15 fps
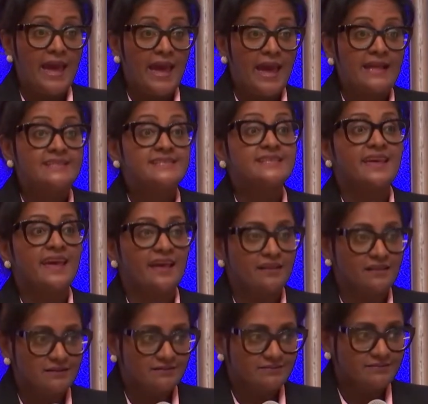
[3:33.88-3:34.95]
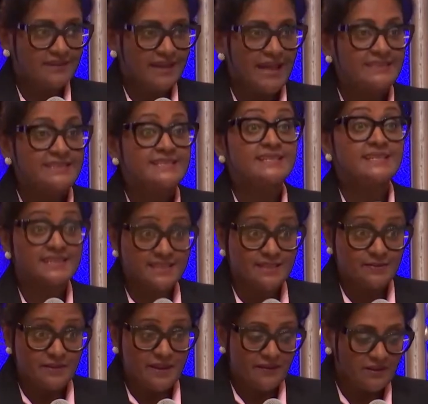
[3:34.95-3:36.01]
at scale, at a
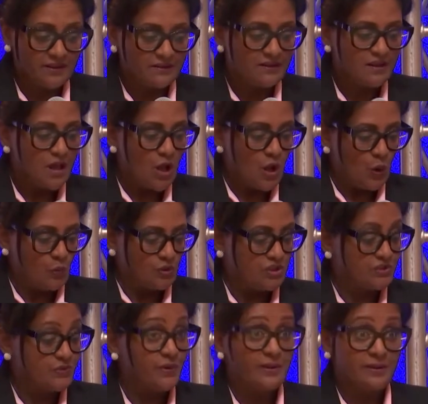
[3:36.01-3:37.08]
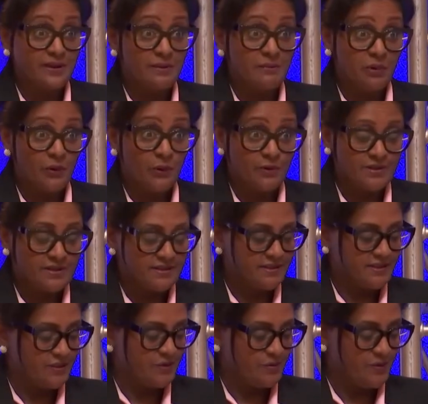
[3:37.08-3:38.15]
system level, which is really
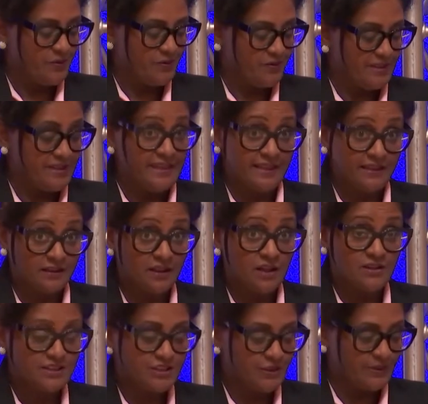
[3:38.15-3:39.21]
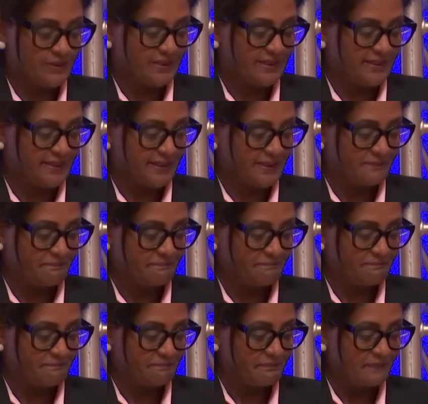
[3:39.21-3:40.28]
important to move the needle on student learning.
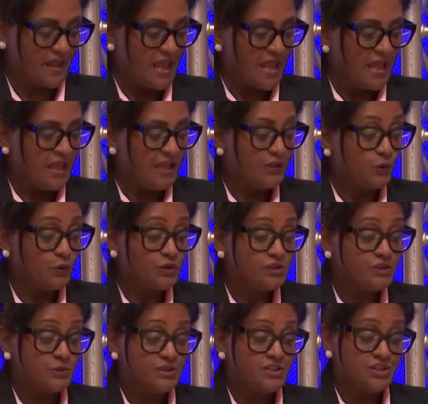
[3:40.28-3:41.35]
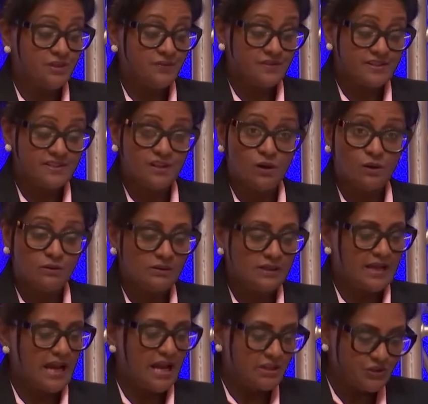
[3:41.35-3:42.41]
In order to achieve this goal,
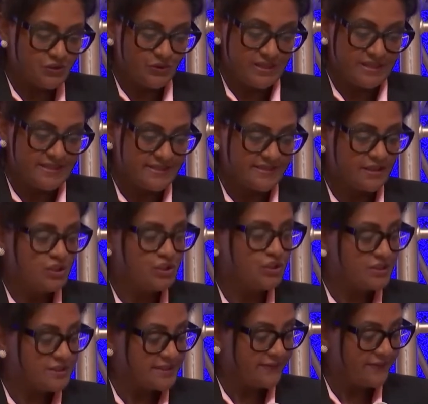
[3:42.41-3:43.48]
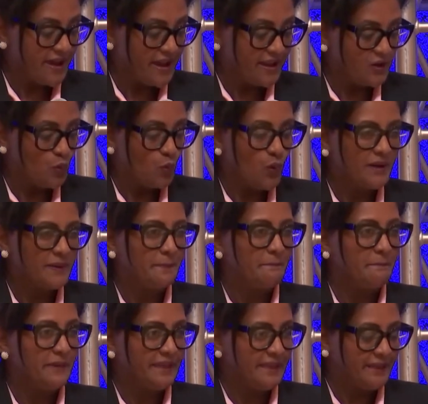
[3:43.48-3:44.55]
countries should define what
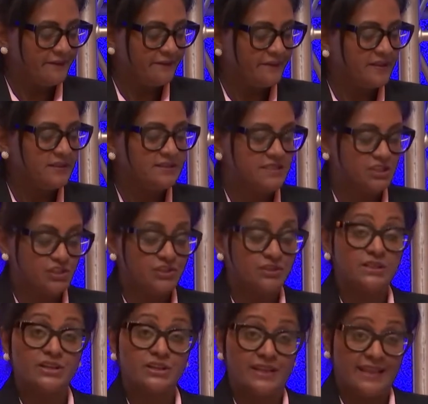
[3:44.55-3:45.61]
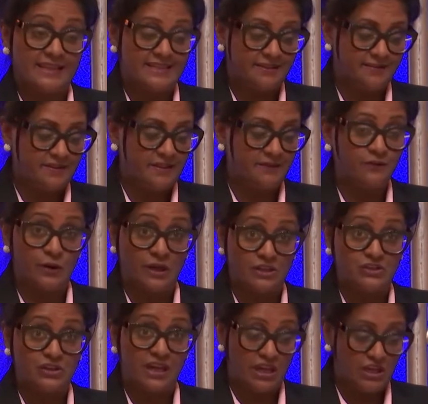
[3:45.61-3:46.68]
meaningful digital connectivity for
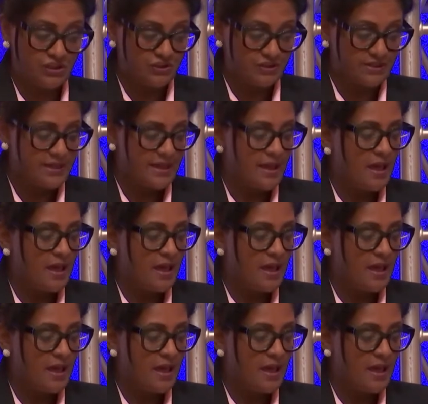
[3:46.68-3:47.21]
education